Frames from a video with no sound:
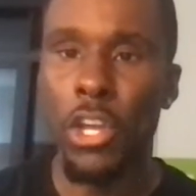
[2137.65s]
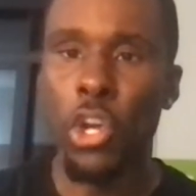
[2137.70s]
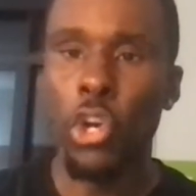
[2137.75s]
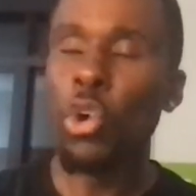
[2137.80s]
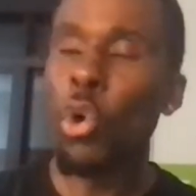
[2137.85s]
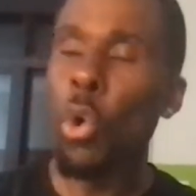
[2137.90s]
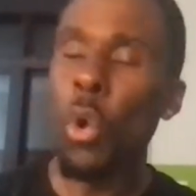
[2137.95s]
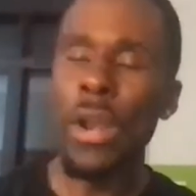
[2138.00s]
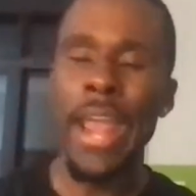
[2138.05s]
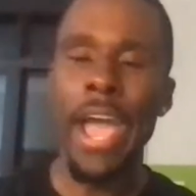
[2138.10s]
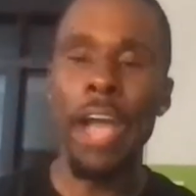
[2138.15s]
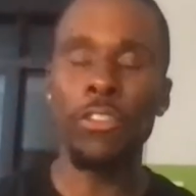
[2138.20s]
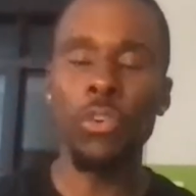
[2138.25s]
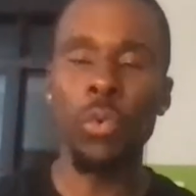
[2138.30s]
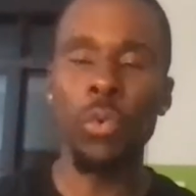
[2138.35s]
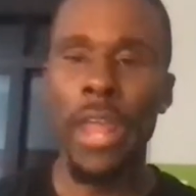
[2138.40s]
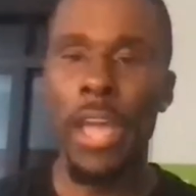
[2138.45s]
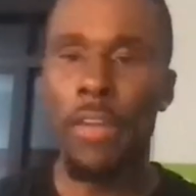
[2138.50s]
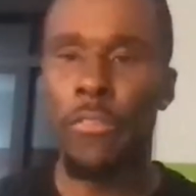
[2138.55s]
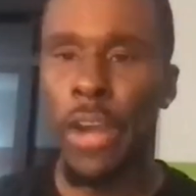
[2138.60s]
Going after
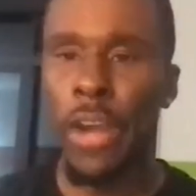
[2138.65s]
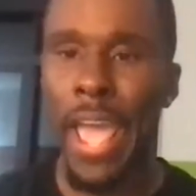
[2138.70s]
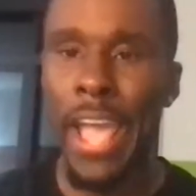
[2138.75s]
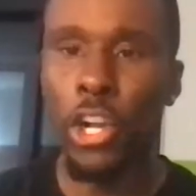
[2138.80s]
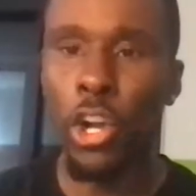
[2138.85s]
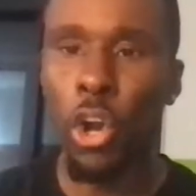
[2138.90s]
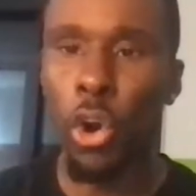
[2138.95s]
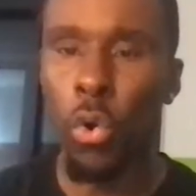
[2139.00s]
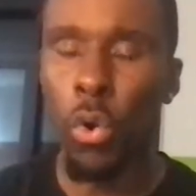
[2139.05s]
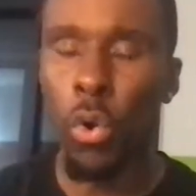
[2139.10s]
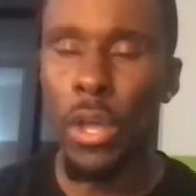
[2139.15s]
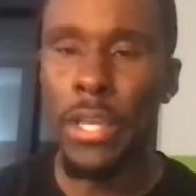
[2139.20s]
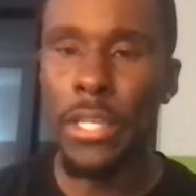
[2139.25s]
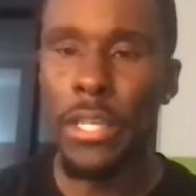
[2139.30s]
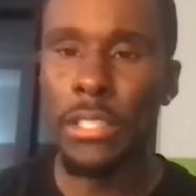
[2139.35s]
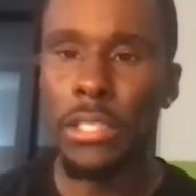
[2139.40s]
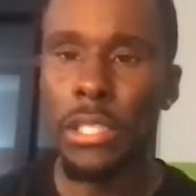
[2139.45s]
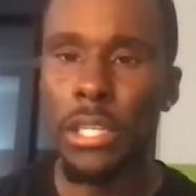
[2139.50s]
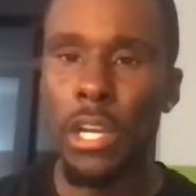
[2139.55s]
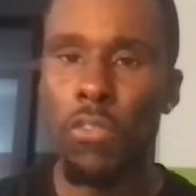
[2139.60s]
whatever that goal
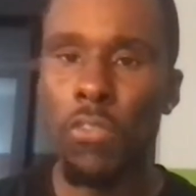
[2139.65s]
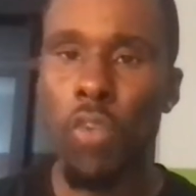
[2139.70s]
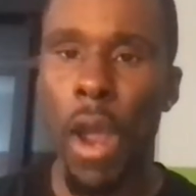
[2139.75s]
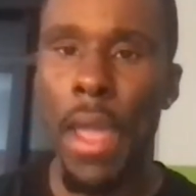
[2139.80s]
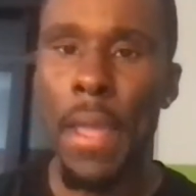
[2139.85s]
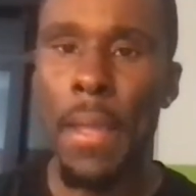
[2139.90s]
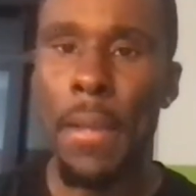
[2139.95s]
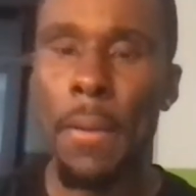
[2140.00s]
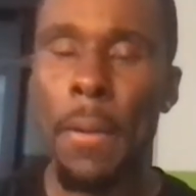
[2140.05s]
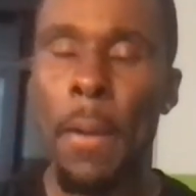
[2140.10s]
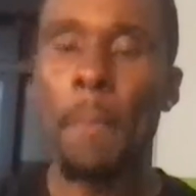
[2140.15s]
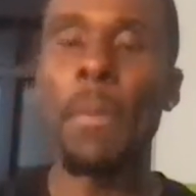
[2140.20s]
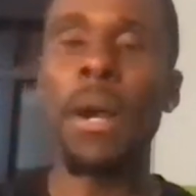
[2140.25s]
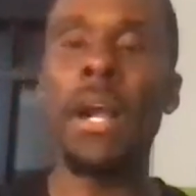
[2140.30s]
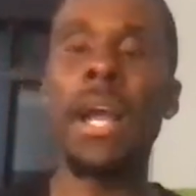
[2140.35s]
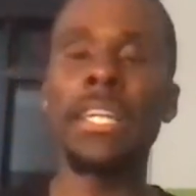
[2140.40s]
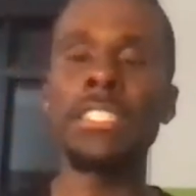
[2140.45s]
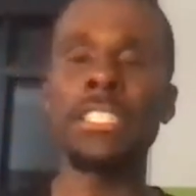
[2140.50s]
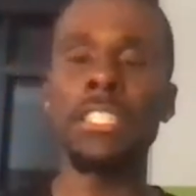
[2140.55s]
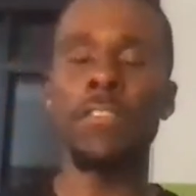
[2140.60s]
is, right?
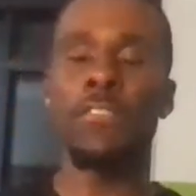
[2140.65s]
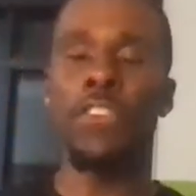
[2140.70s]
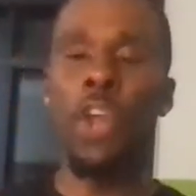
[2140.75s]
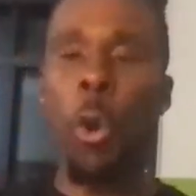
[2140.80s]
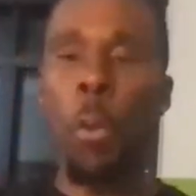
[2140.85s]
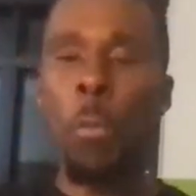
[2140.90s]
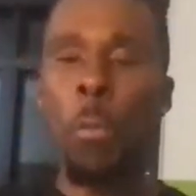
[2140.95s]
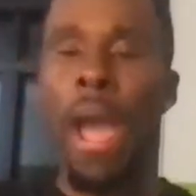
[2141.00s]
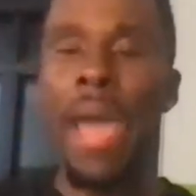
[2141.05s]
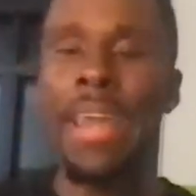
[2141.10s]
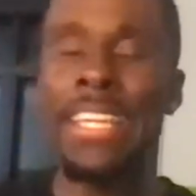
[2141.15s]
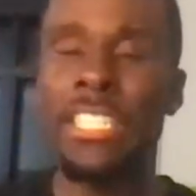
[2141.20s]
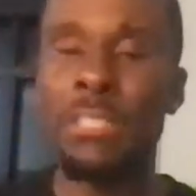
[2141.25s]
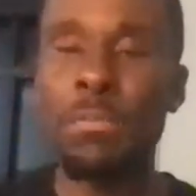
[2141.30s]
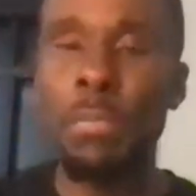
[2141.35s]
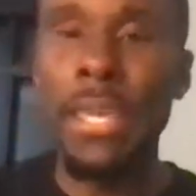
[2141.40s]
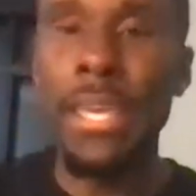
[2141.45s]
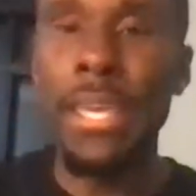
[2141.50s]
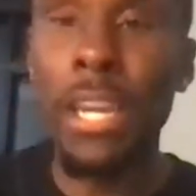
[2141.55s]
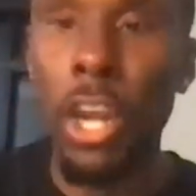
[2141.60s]
Because if nobody's
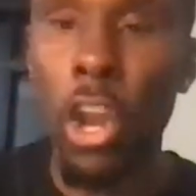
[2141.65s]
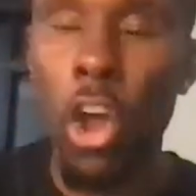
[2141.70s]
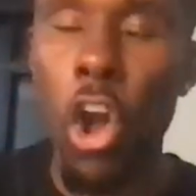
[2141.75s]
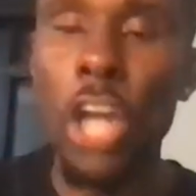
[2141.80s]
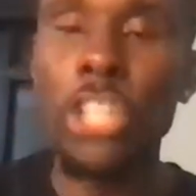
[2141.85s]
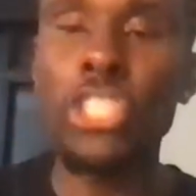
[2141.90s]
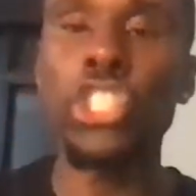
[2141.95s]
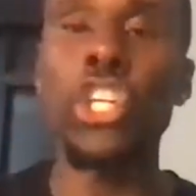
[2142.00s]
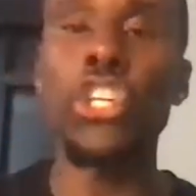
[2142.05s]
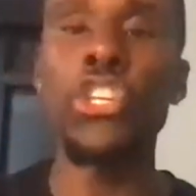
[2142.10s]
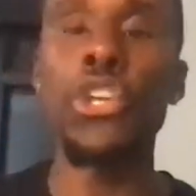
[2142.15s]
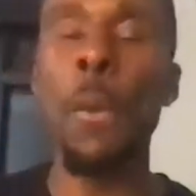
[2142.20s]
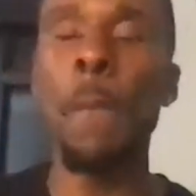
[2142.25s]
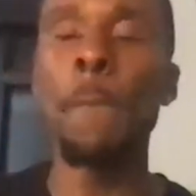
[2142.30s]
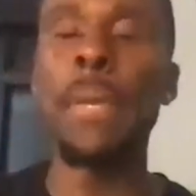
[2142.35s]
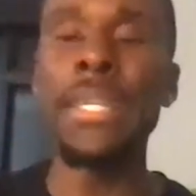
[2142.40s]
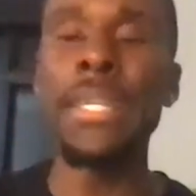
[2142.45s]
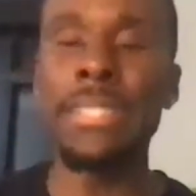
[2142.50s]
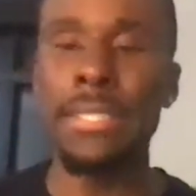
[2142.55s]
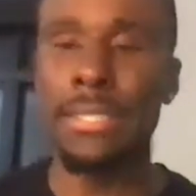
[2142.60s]
being launched, your
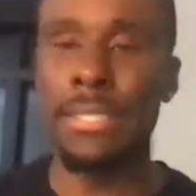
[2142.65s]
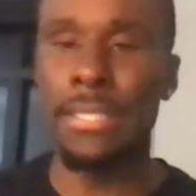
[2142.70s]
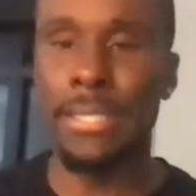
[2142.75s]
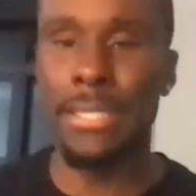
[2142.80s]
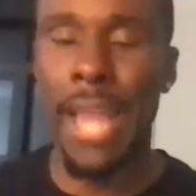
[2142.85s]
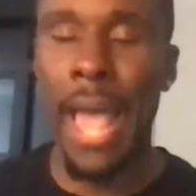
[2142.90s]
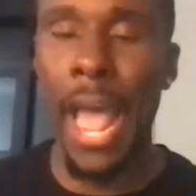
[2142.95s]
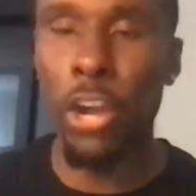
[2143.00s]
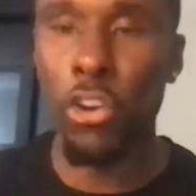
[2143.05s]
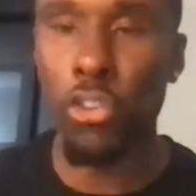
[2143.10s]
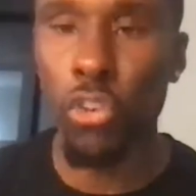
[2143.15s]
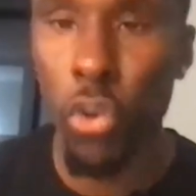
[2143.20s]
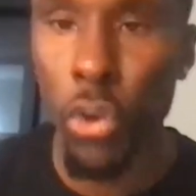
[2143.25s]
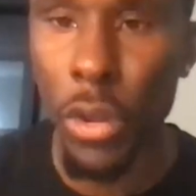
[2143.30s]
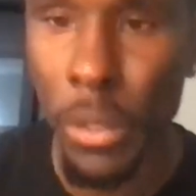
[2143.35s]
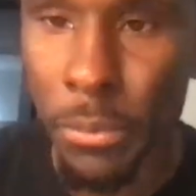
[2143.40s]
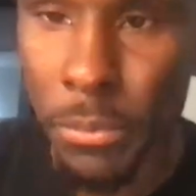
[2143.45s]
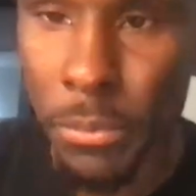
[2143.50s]
business is not growing.